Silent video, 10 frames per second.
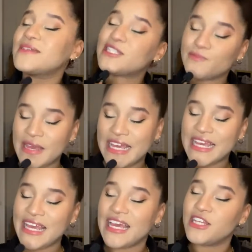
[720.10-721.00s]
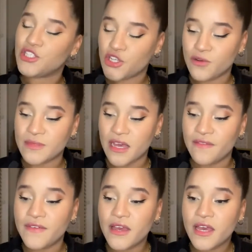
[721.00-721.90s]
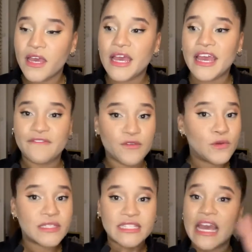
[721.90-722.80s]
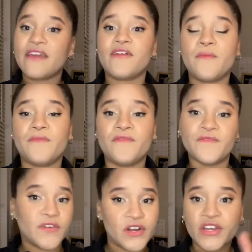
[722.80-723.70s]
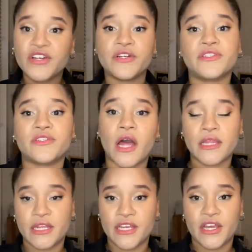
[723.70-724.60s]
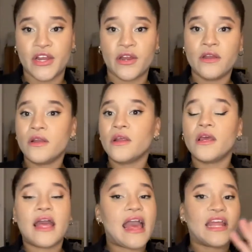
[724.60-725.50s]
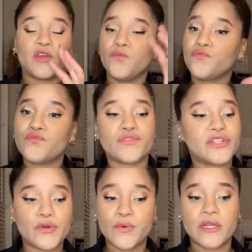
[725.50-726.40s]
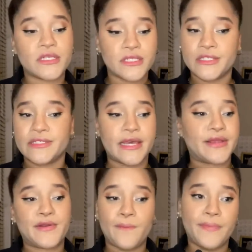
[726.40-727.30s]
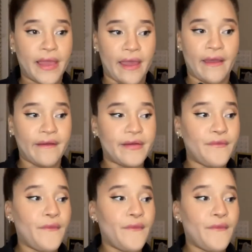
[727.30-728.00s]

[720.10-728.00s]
speaking in terms of, if you save up for a good solid year and you really want a designer bag,